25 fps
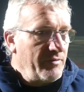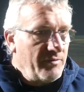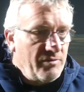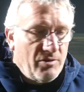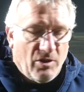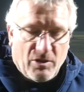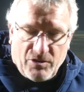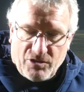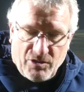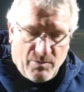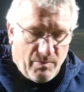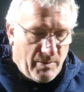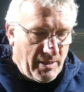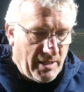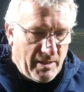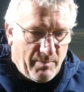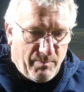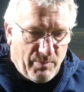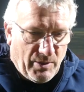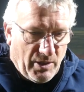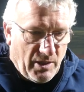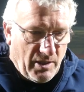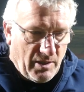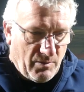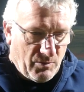not to me,
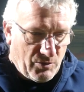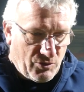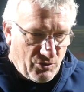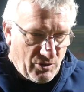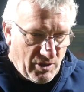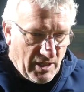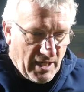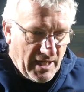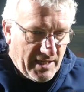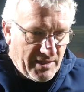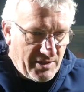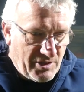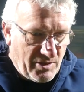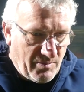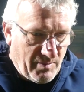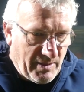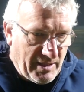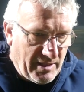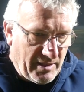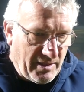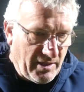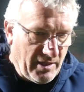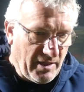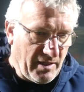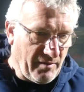but it was relayed to
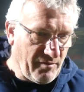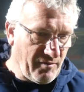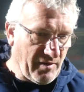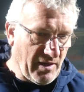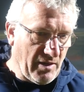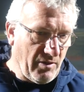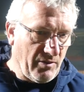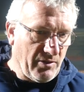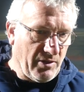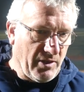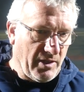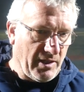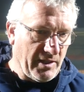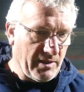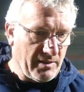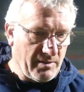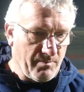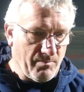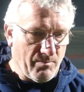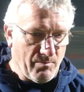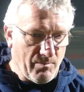me that he felt that he